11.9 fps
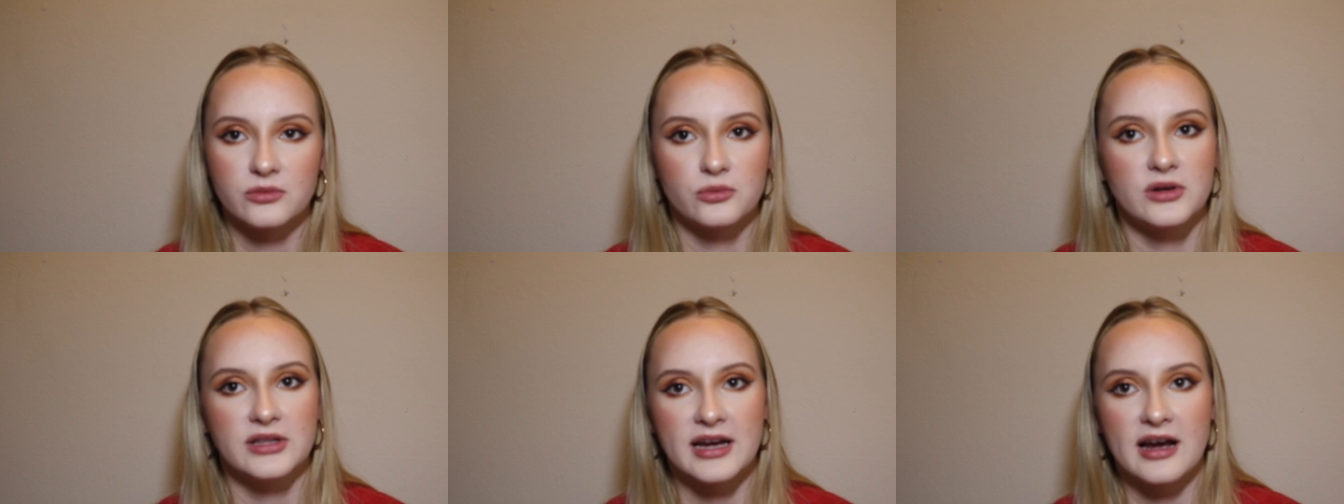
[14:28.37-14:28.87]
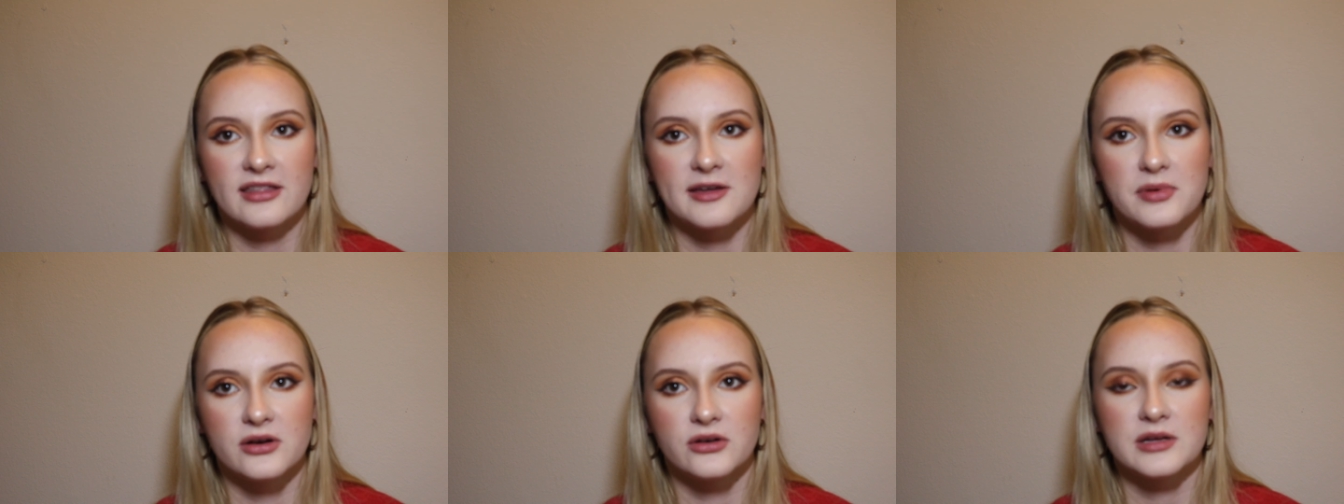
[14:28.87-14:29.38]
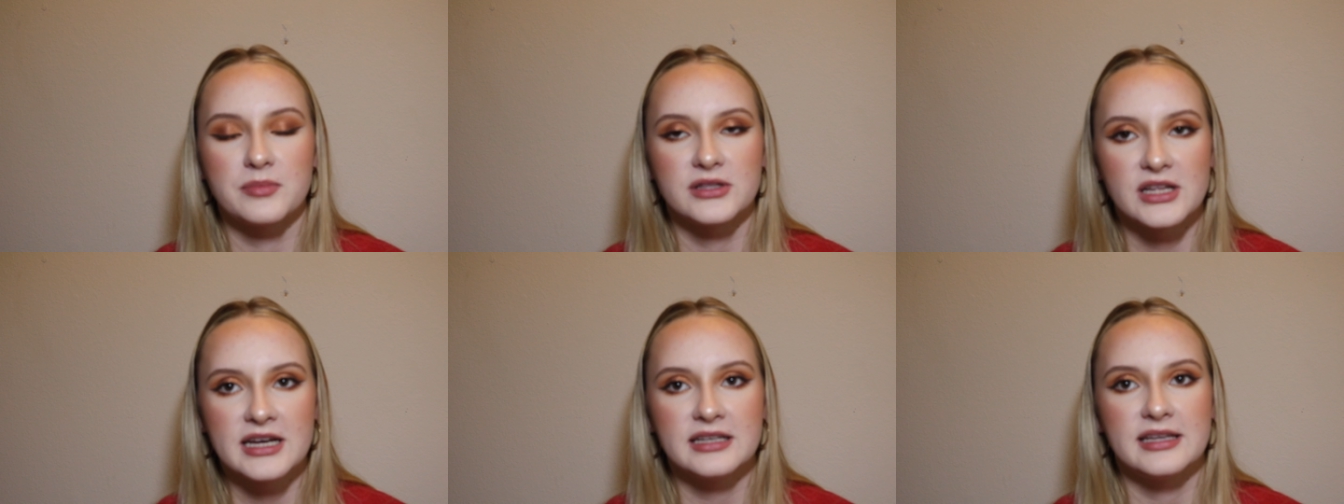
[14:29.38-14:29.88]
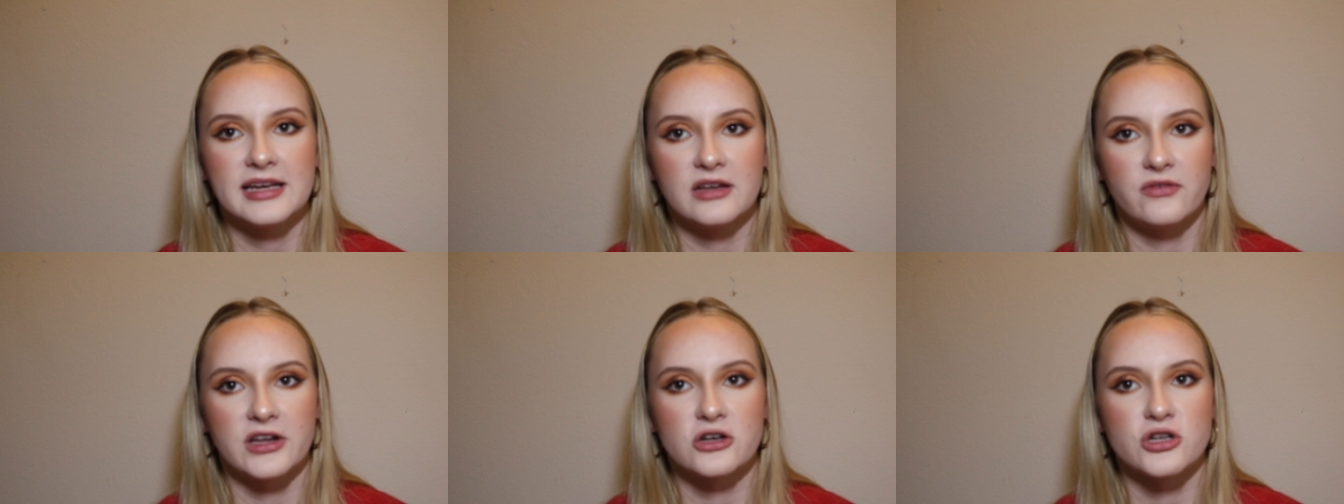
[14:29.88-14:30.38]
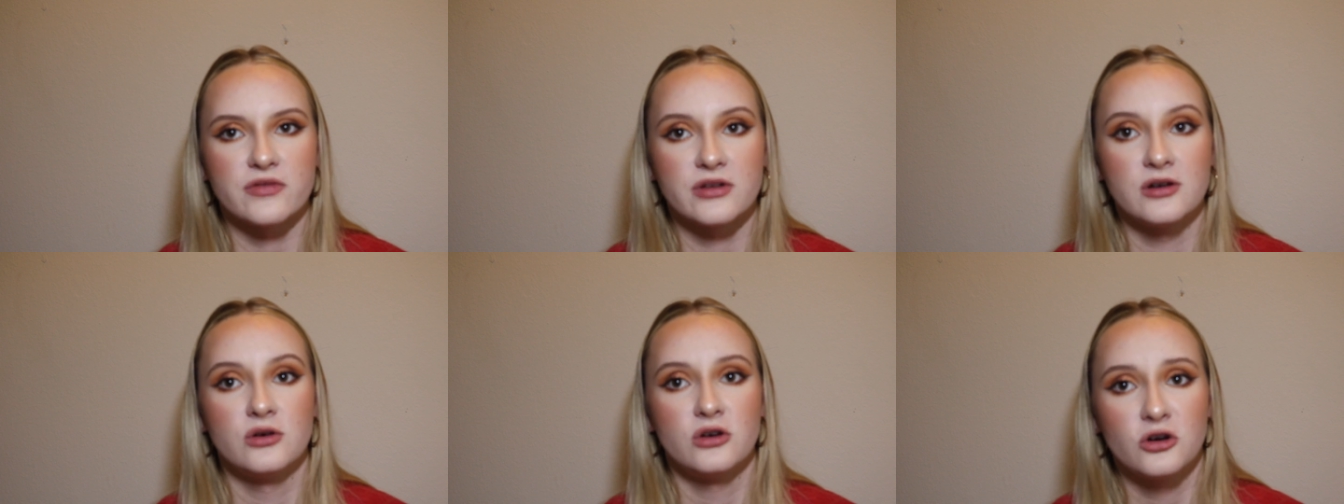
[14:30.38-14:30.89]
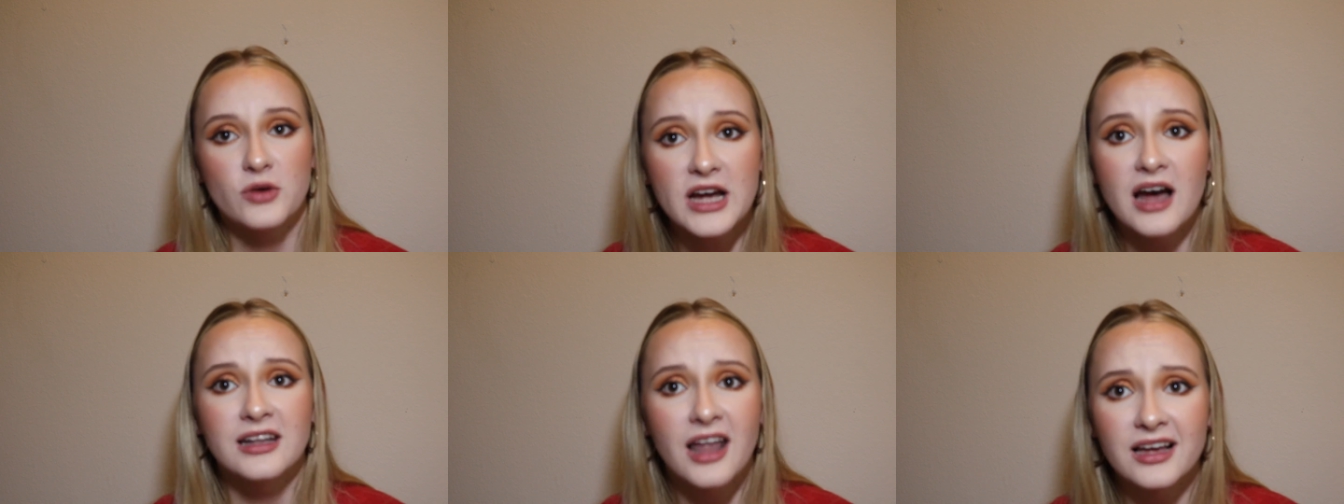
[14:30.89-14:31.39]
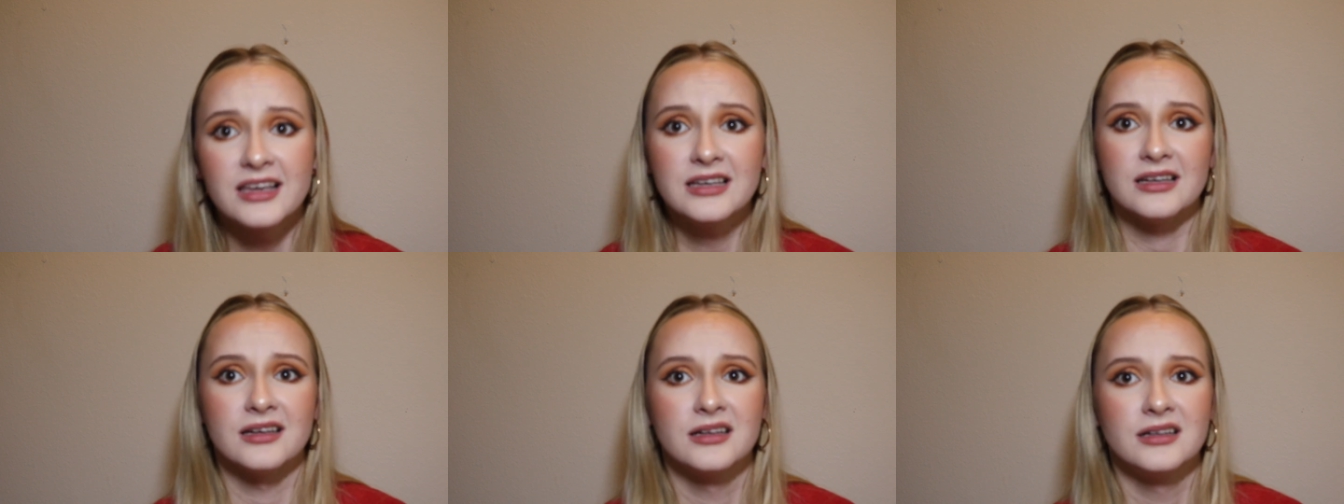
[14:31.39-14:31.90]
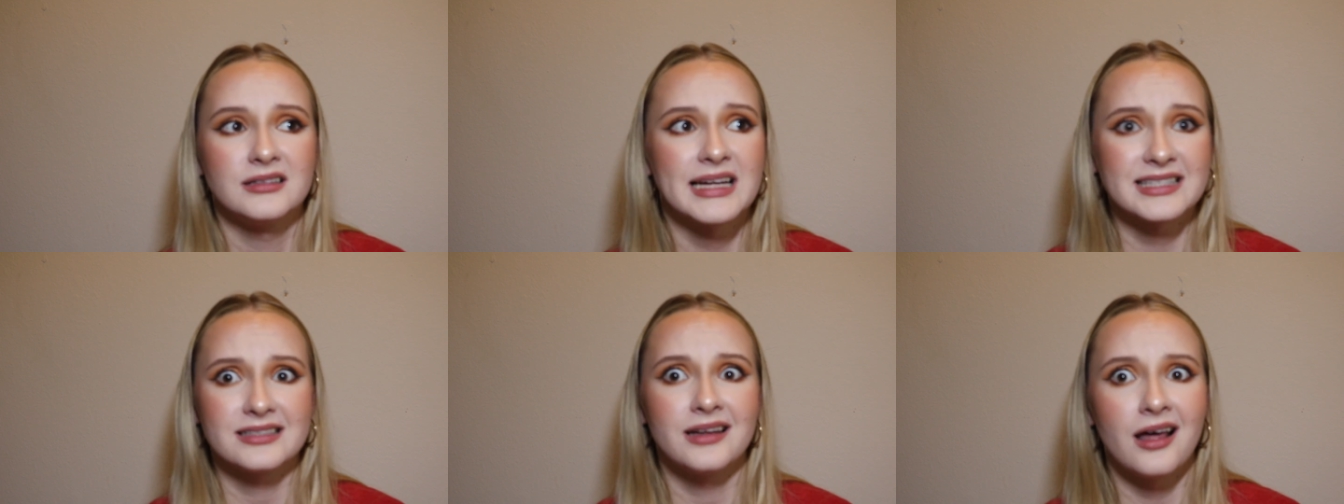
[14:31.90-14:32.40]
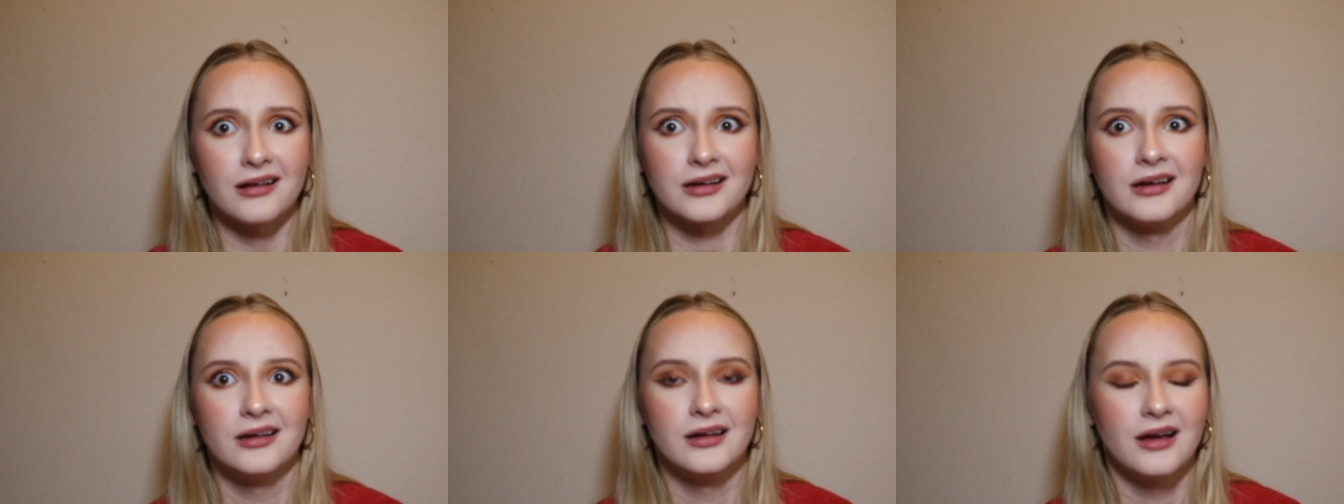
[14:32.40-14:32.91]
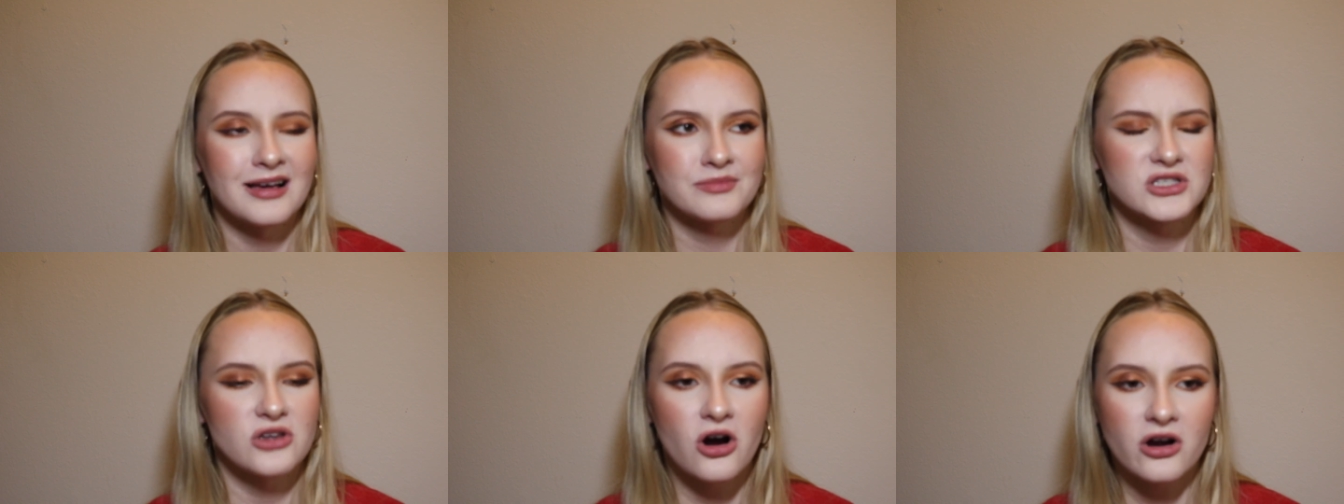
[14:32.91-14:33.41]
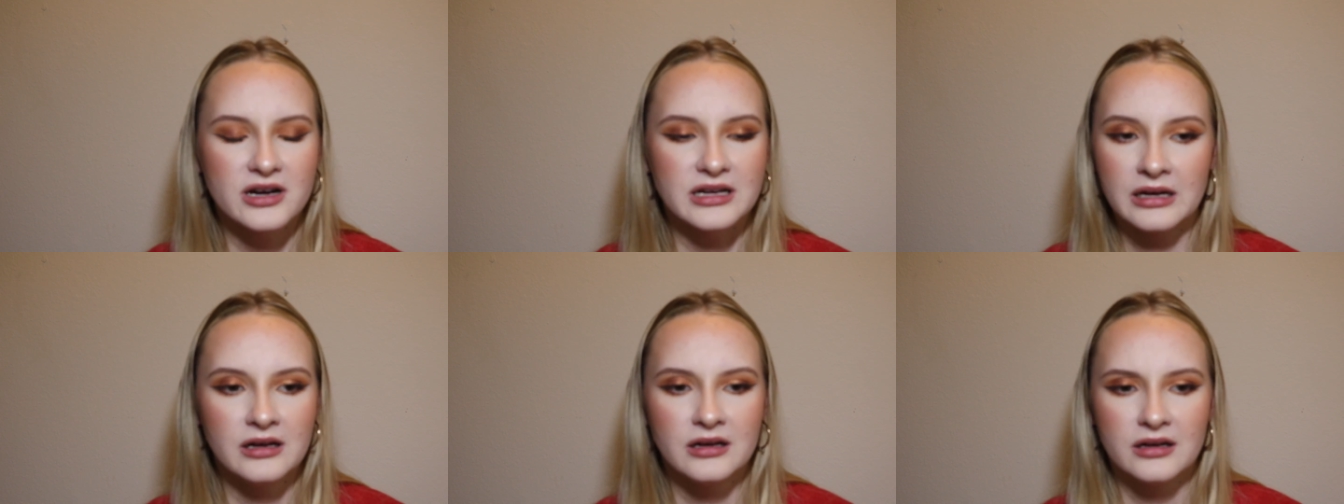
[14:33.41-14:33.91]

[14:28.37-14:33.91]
when they got that penalty, but they didn't take advantage of it. We got lucky. That's luck. I'm sorry.